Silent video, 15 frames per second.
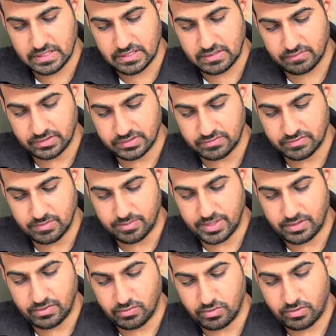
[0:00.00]
which will
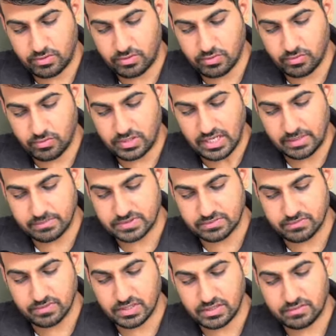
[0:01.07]
be root 2 times
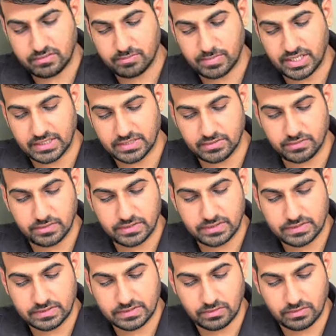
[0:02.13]
1 Pythagoras.